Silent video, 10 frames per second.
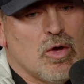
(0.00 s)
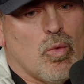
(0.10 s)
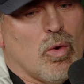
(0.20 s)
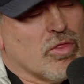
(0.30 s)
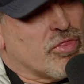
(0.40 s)

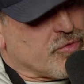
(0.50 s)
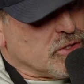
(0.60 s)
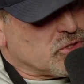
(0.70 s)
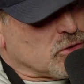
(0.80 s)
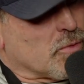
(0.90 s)
won 3
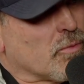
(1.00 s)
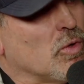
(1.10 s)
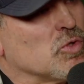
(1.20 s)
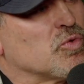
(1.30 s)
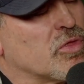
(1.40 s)
Super
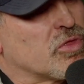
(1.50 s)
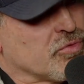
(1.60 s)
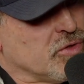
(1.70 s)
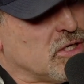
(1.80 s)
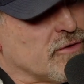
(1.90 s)
Bowls with
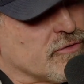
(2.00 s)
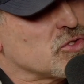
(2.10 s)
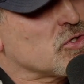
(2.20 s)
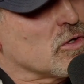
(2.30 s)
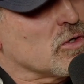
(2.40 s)
3 different starting